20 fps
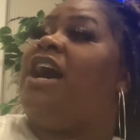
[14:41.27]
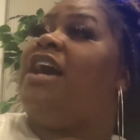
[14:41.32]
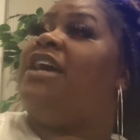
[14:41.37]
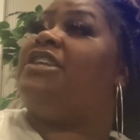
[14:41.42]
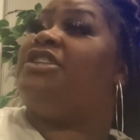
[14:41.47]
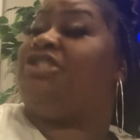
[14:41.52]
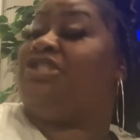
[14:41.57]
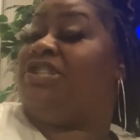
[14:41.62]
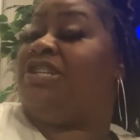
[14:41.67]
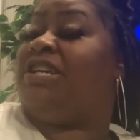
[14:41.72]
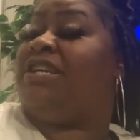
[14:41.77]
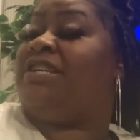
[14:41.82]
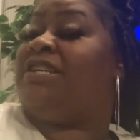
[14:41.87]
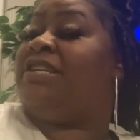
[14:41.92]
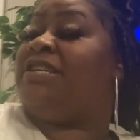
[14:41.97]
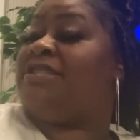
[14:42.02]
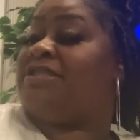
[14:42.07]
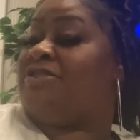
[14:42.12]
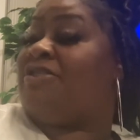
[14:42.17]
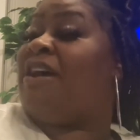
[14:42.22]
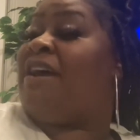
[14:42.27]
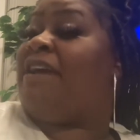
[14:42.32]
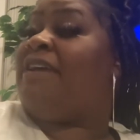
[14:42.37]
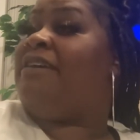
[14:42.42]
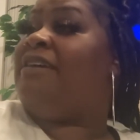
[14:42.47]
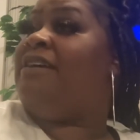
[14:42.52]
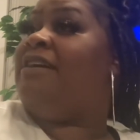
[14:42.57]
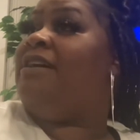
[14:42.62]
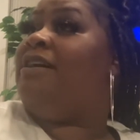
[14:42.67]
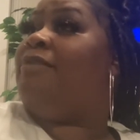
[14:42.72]
and shit, it's okay,
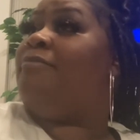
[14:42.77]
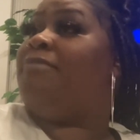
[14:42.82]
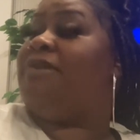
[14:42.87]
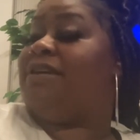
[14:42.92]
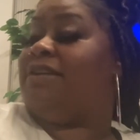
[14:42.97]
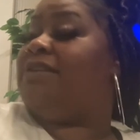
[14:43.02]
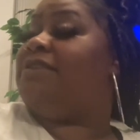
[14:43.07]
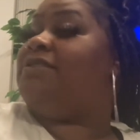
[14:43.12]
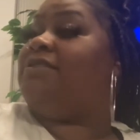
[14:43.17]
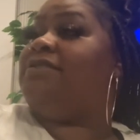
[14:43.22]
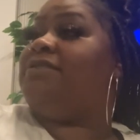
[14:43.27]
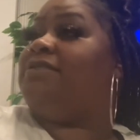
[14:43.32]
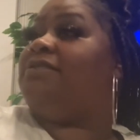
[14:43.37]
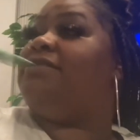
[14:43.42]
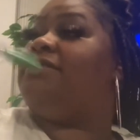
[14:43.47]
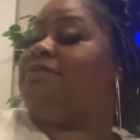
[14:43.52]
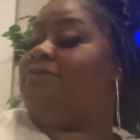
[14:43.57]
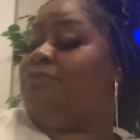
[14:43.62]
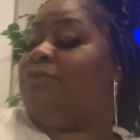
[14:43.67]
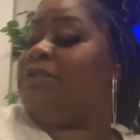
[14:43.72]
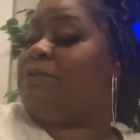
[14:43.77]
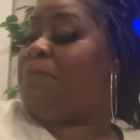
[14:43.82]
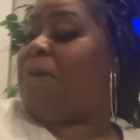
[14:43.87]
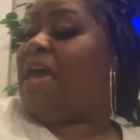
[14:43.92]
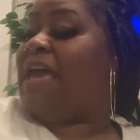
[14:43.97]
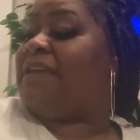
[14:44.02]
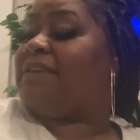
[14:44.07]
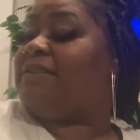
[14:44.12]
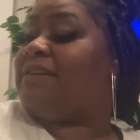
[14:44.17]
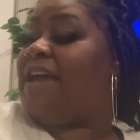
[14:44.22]
but
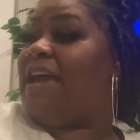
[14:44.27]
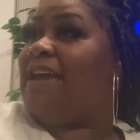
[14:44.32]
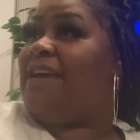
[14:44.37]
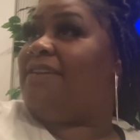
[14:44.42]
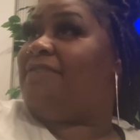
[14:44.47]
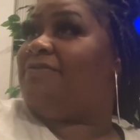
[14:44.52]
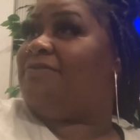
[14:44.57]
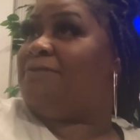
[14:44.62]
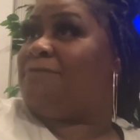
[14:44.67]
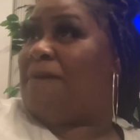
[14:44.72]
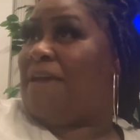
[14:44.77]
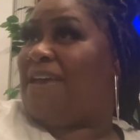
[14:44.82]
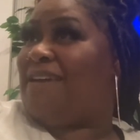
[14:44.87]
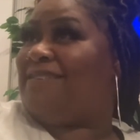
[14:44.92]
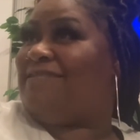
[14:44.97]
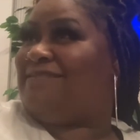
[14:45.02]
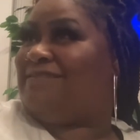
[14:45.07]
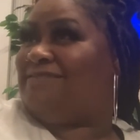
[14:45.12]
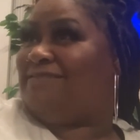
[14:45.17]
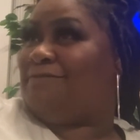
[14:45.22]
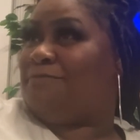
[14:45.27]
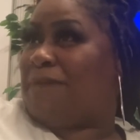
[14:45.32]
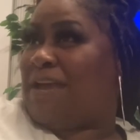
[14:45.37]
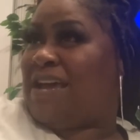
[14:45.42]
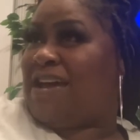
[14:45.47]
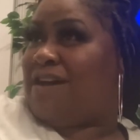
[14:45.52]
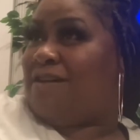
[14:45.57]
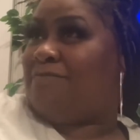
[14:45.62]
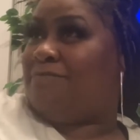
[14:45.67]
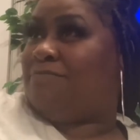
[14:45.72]
respect, okay? Respect. Back
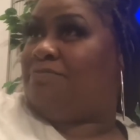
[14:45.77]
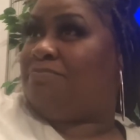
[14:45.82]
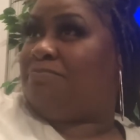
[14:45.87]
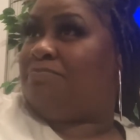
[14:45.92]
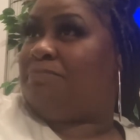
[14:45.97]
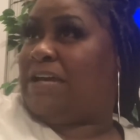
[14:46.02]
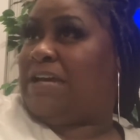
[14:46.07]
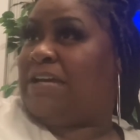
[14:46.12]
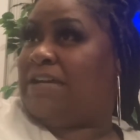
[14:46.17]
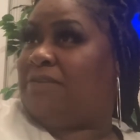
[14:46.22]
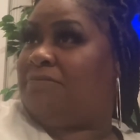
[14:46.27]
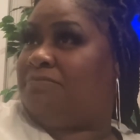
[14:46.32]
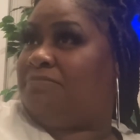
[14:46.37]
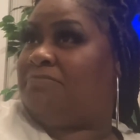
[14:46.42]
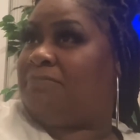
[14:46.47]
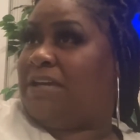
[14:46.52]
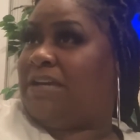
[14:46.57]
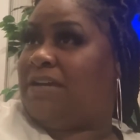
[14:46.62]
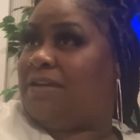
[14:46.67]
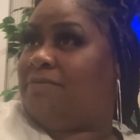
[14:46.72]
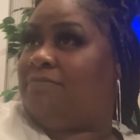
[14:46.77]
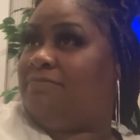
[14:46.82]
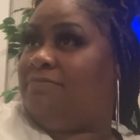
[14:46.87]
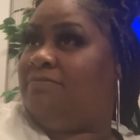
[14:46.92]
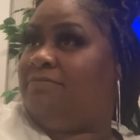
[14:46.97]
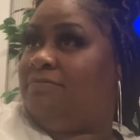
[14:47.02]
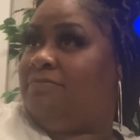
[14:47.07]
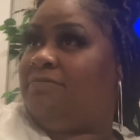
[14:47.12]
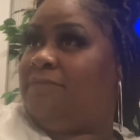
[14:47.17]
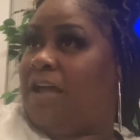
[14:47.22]
up, back up, back up.
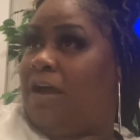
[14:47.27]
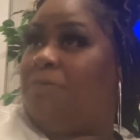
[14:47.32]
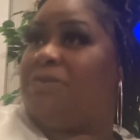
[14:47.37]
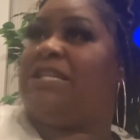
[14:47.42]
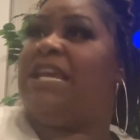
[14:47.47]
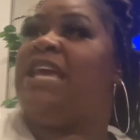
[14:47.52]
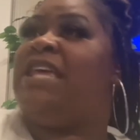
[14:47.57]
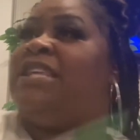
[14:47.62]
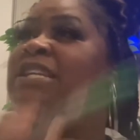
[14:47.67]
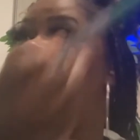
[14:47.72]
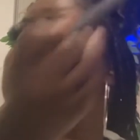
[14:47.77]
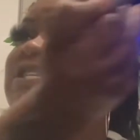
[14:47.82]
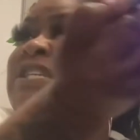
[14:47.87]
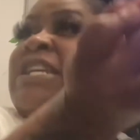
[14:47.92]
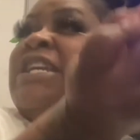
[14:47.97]
I was handing a CD to